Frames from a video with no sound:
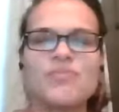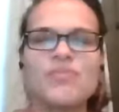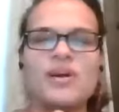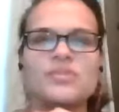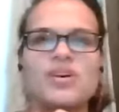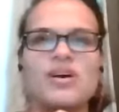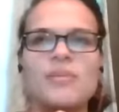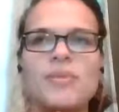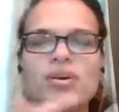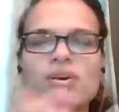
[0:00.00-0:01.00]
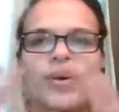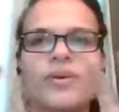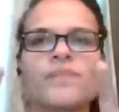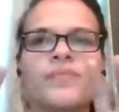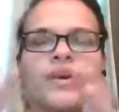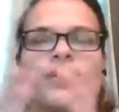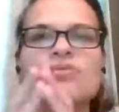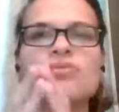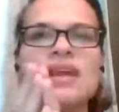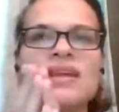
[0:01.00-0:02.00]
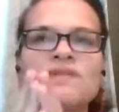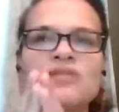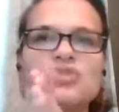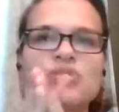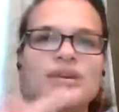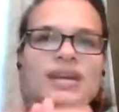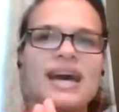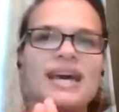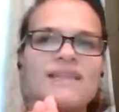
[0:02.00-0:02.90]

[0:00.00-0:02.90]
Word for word: what I was talking about going through that inventory guide.